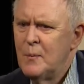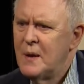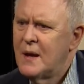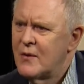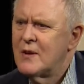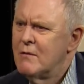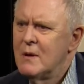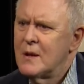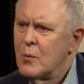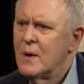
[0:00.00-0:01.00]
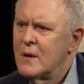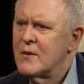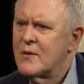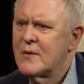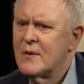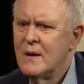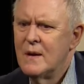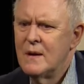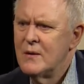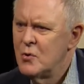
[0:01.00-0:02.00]
because he really was
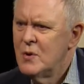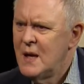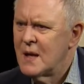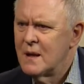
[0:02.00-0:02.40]
unique.